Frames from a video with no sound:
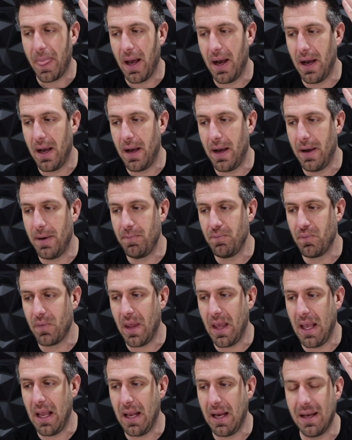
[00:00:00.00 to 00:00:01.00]

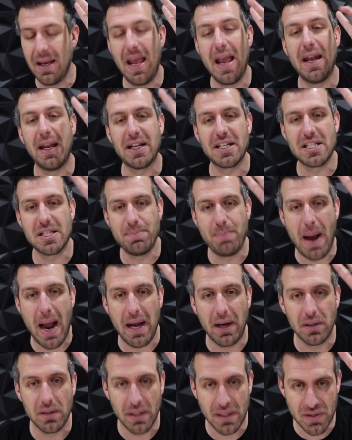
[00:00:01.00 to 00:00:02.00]
and
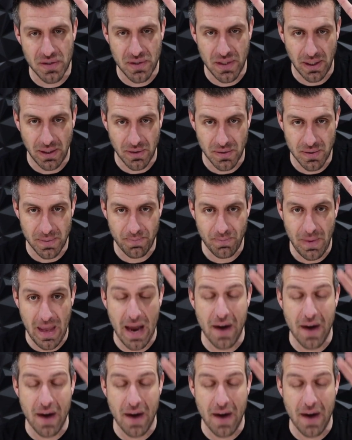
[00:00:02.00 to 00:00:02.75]
expired listings.